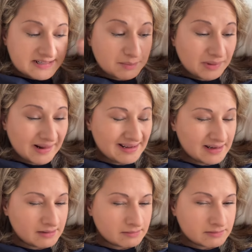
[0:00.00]

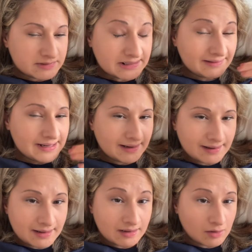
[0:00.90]
Contemplating
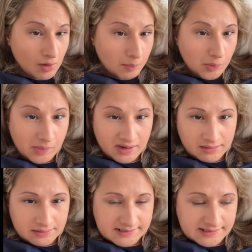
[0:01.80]
deleting it in a
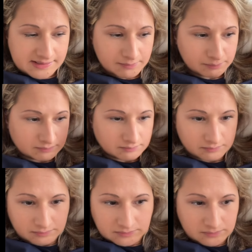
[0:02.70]
couple months.
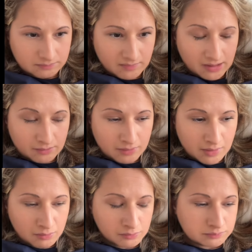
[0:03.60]

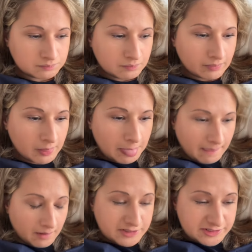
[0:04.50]
I don't know.
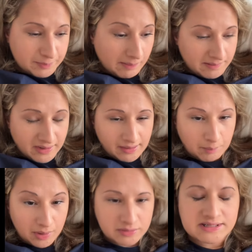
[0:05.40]
I just probably
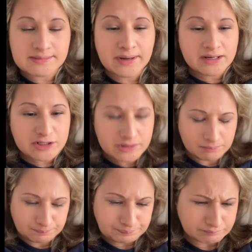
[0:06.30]
might not post as
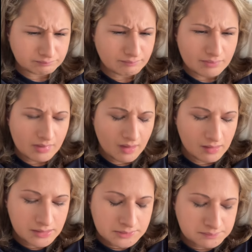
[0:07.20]
much.
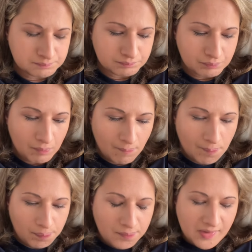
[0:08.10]

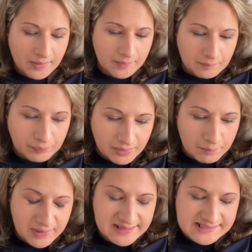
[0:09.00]

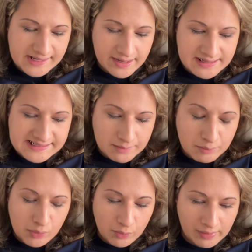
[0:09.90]
But it's like
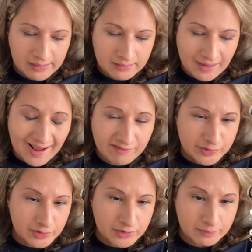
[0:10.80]
at some point
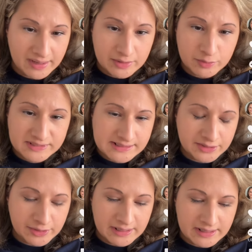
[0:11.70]
after my
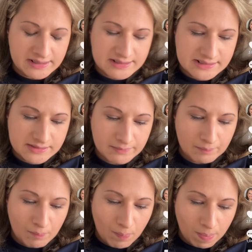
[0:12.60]
new
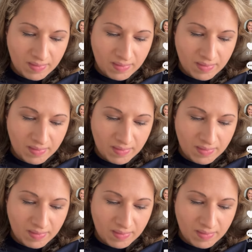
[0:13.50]
series